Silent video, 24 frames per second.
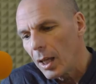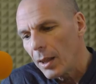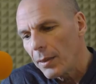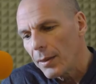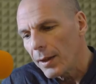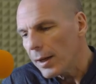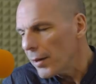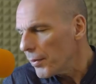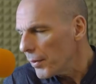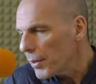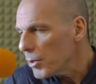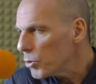
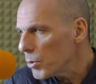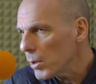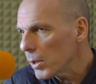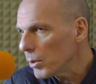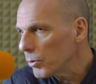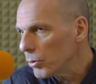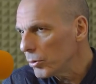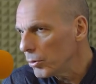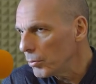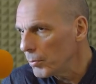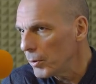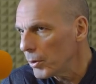There are things we
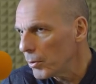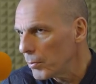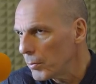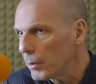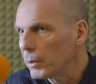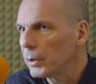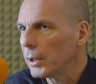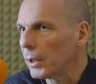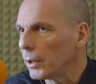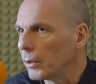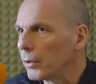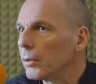can do tomorrow
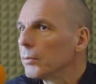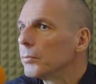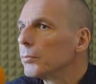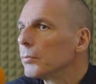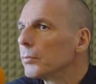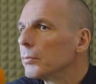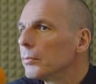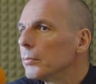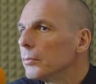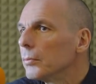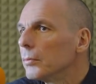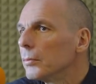morning, you know,
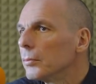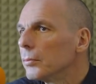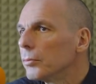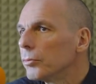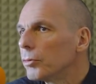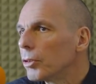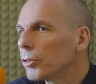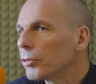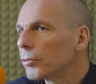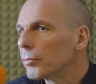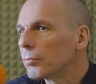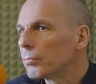
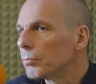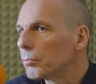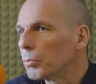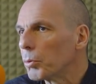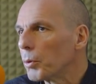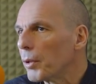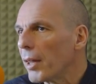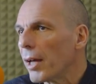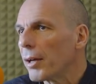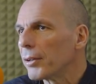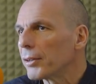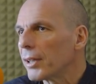just
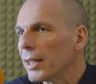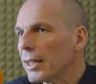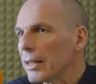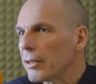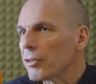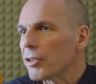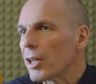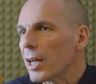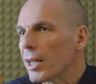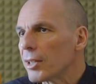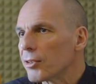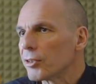without
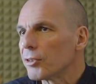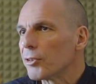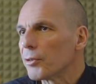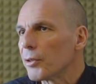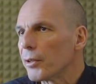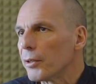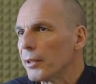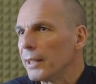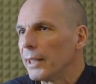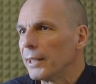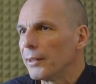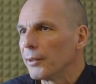any change
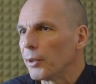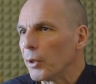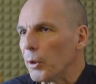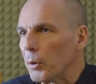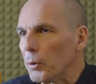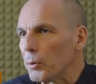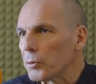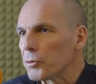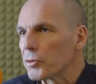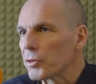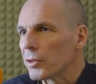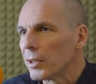in the
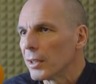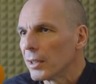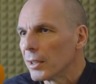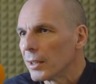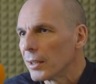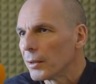rules.